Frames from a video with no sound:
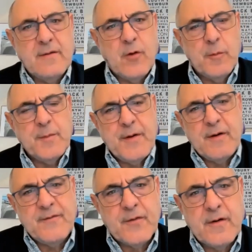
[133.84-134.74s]
enrollment
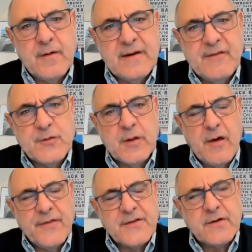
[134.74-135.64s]
period for individual
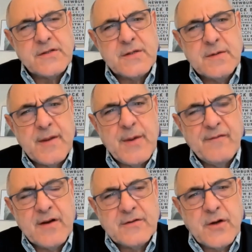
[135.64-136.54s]
health insurance that we
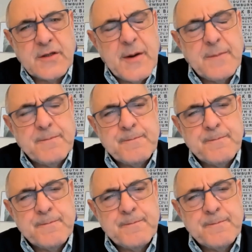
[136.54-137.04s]
haven't talked about?